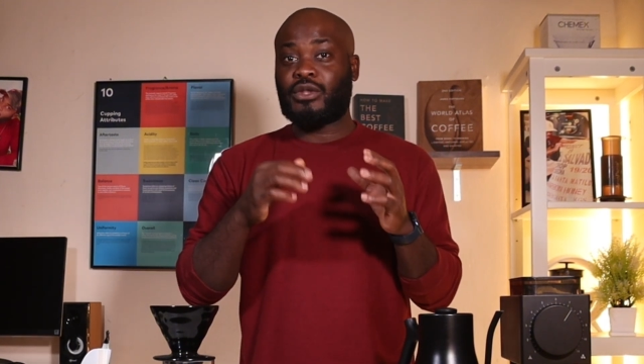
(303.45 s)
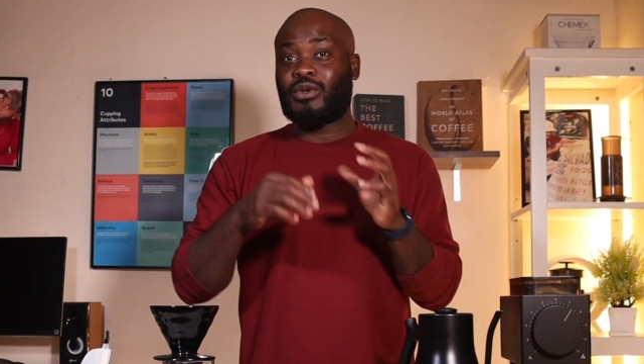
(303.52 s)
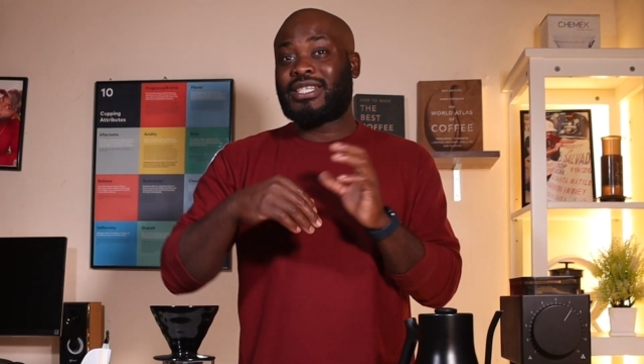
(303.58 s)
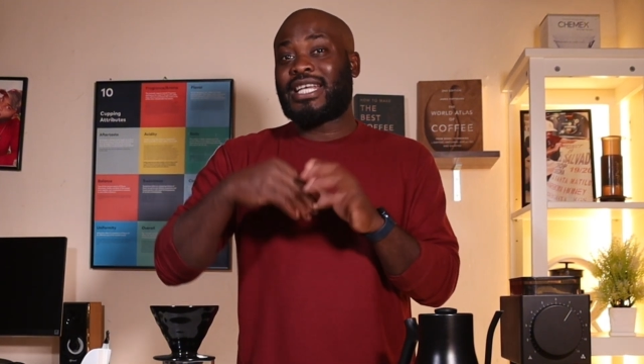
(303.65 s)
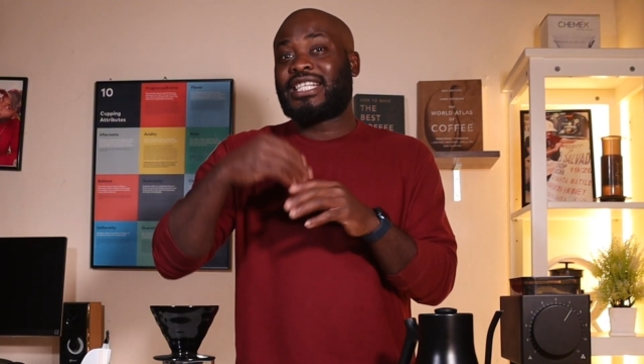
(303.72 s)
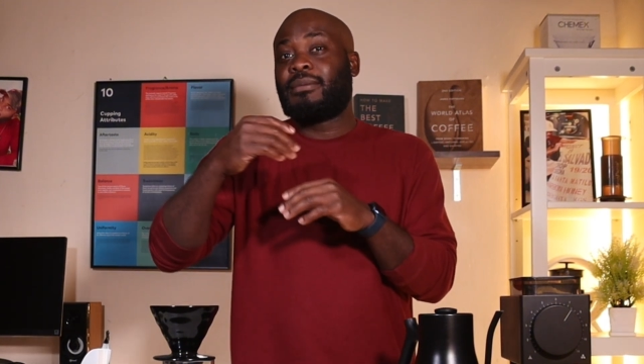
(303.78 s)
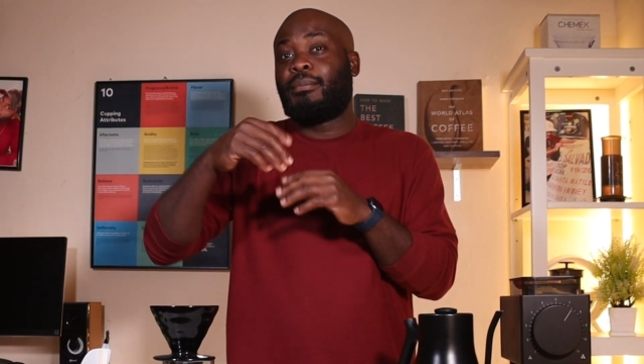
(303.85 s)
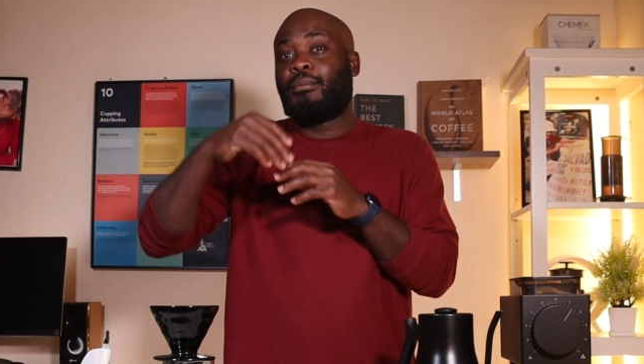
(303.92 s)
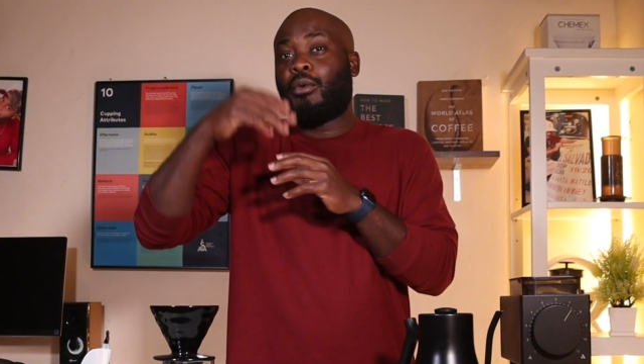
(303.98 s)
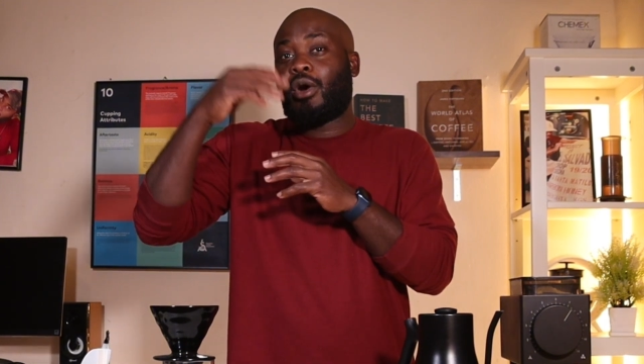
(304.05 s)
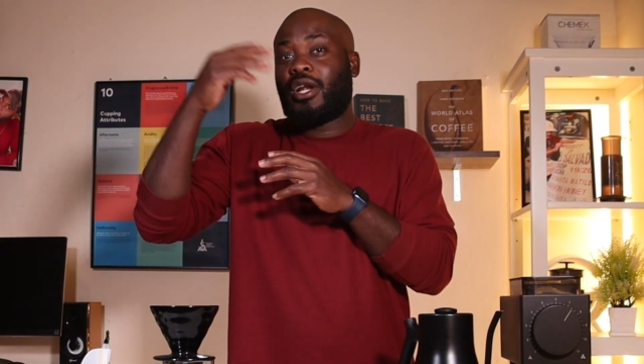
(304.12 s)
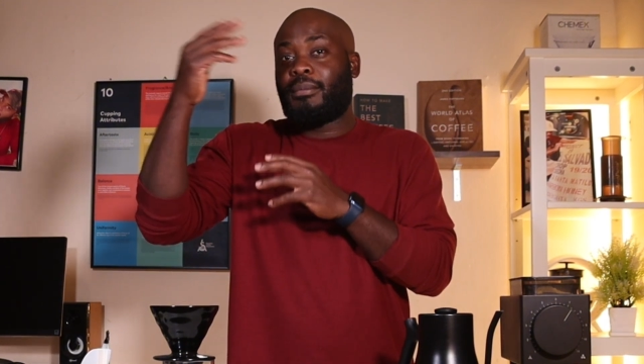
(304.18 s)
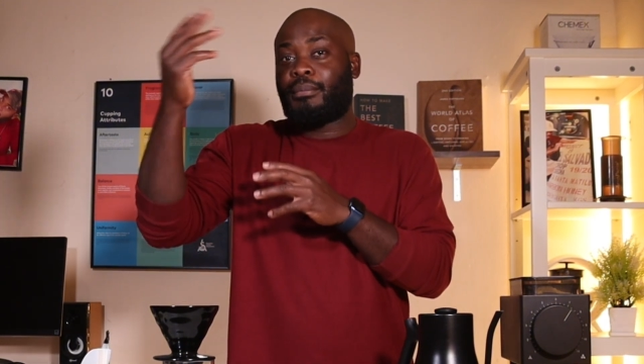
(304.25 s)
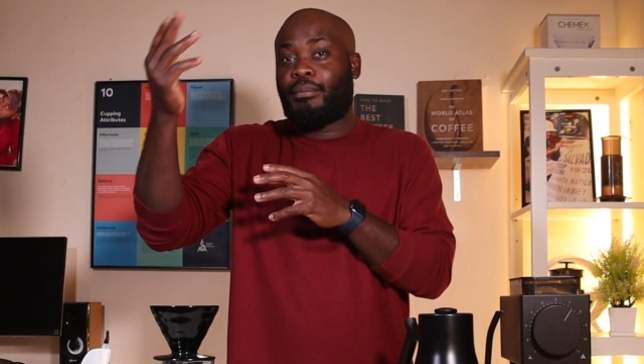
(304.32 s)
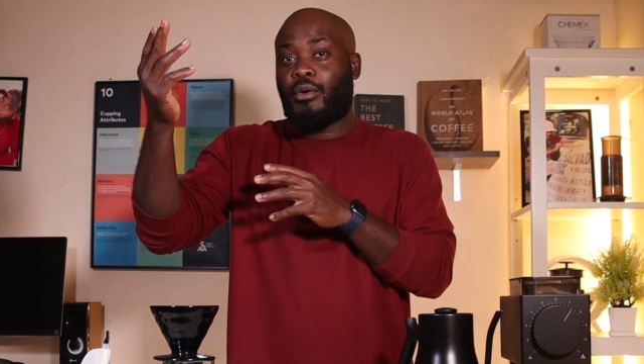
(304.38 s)
to a certain
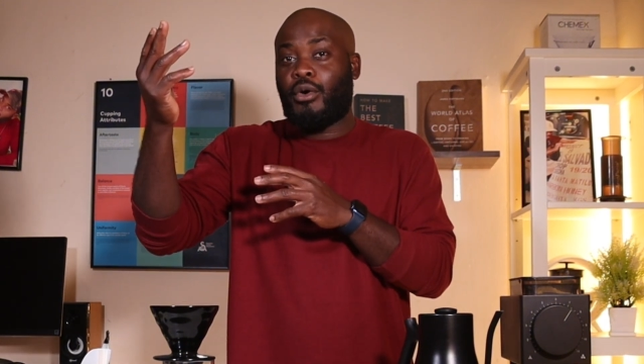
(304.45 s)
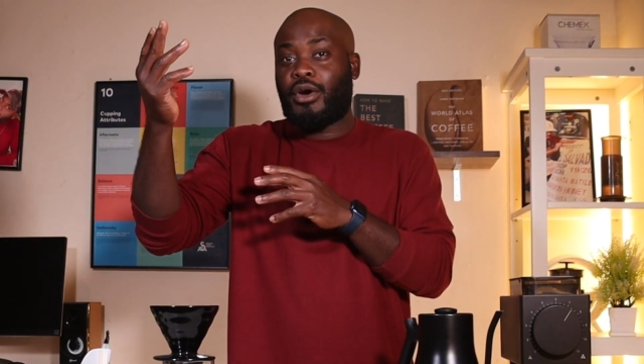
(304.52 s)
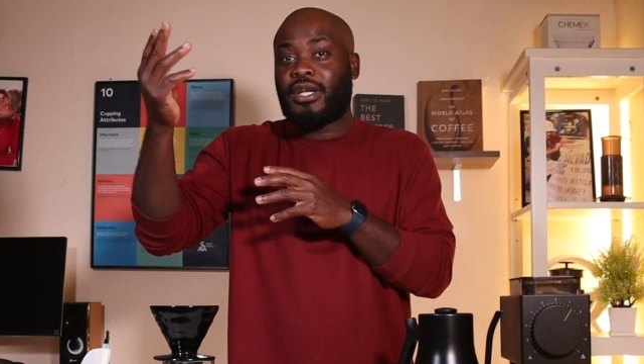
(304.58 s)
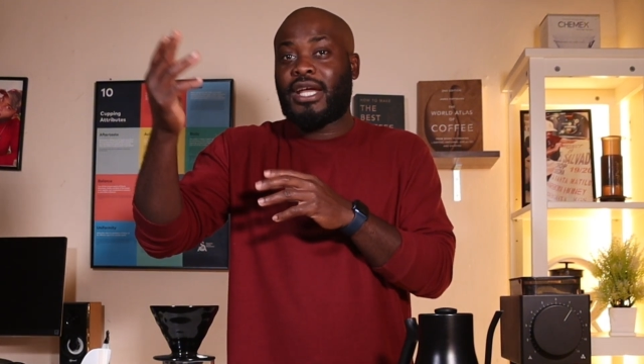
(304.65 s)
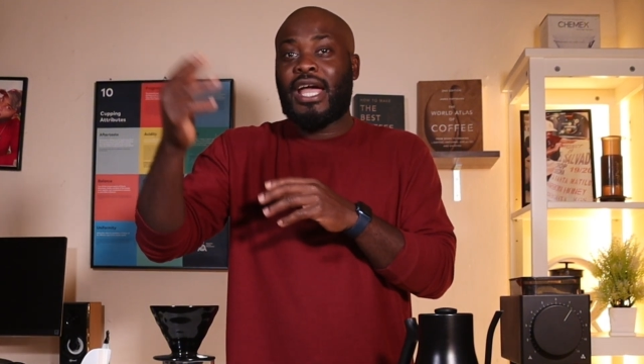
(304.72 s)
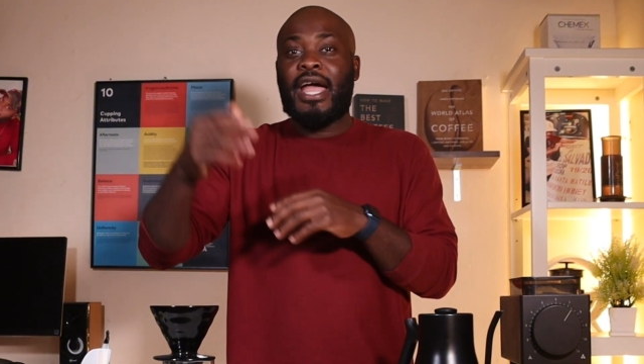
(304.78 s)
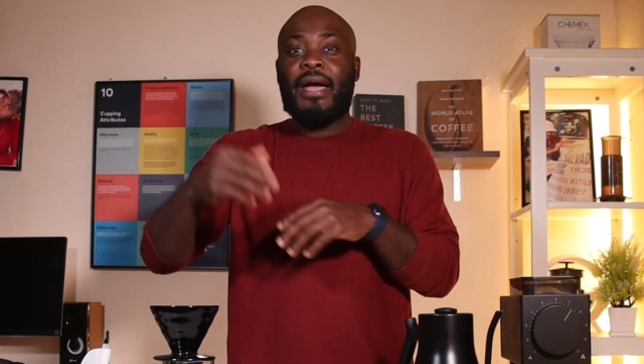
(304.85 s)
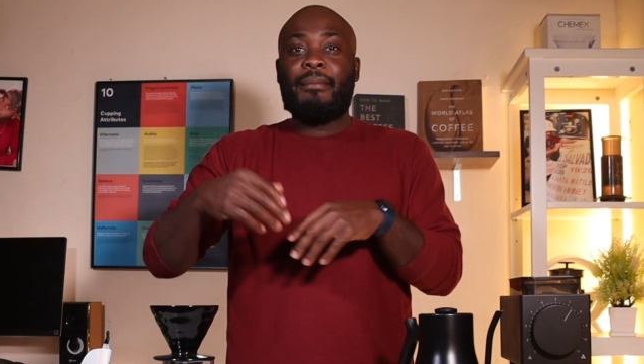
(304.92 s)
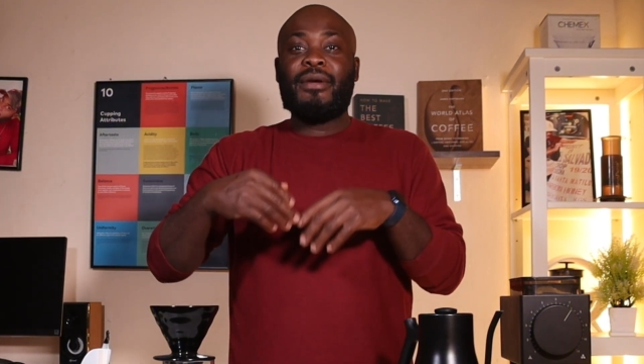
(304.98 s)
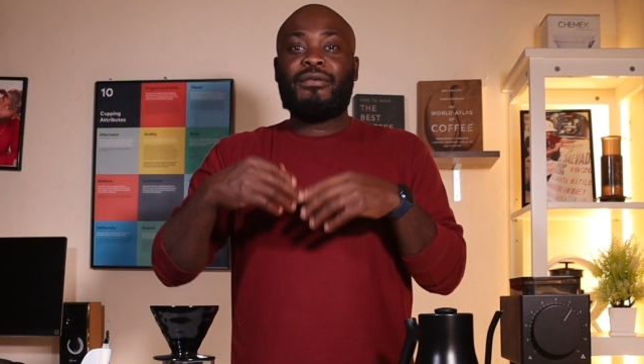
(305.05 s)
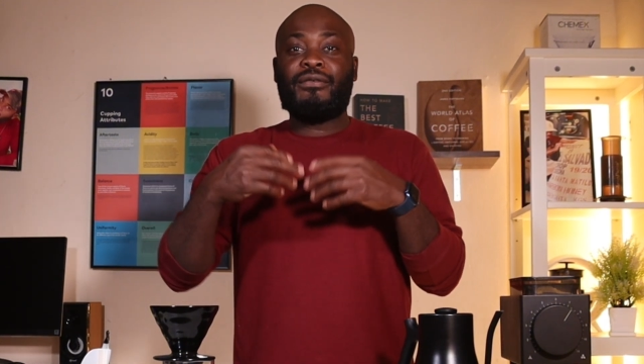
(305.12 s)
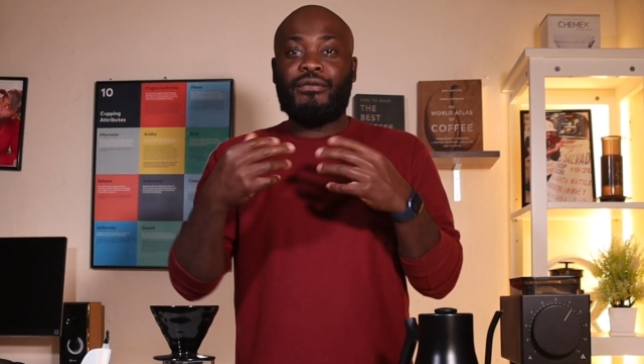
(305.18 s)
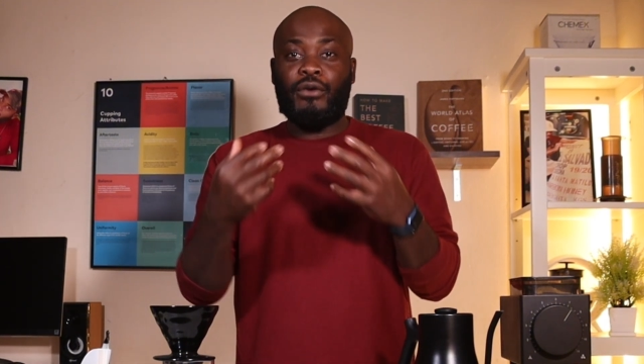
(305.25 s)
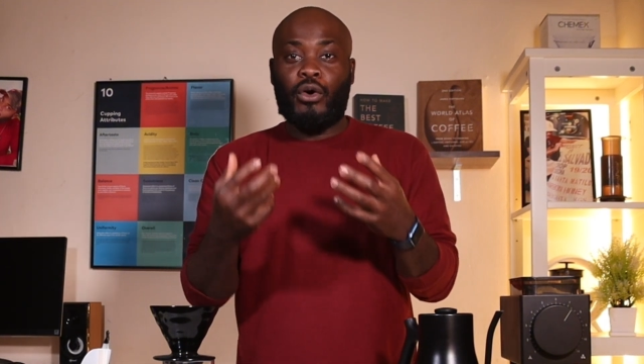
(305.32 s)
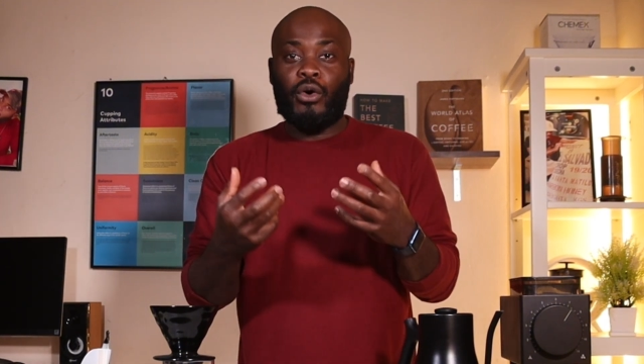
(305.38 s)
boiling point
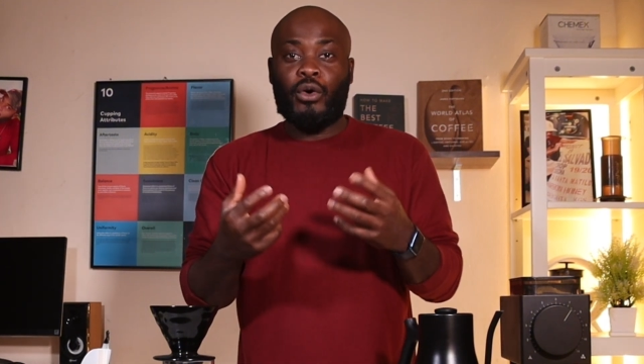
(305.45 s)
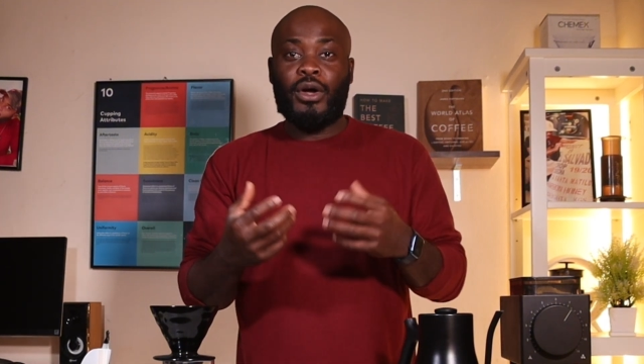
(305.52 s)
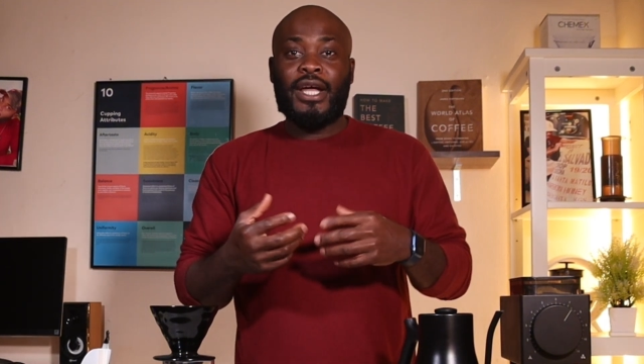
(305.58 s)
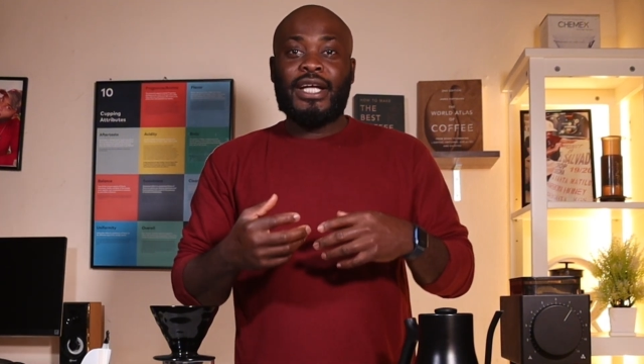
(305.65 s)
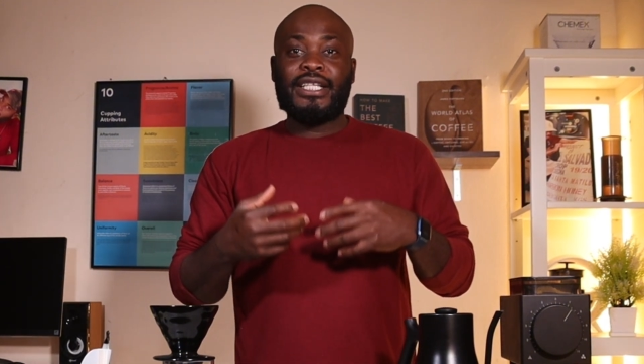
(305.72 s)
before